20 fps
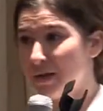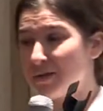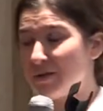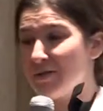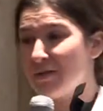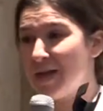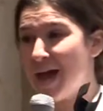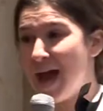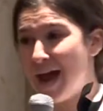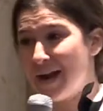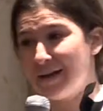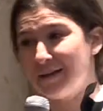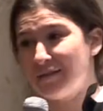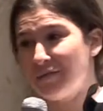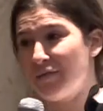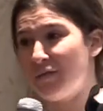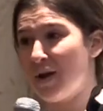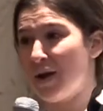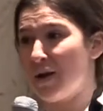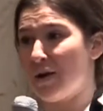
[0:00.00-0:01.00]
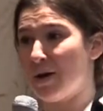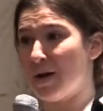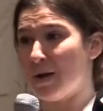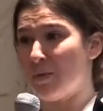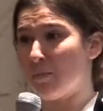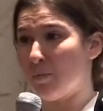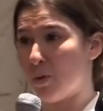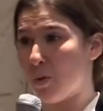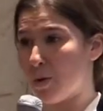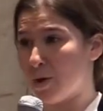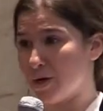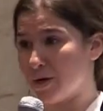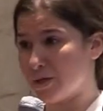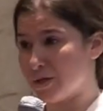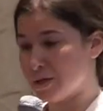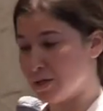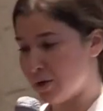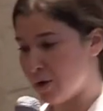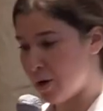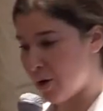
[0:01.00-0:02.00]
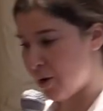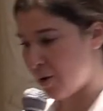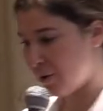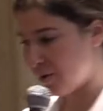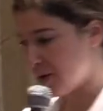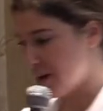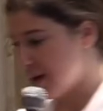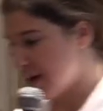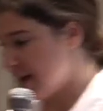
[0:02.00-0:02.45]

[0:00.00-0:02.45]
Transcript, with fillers: So that is very important to know.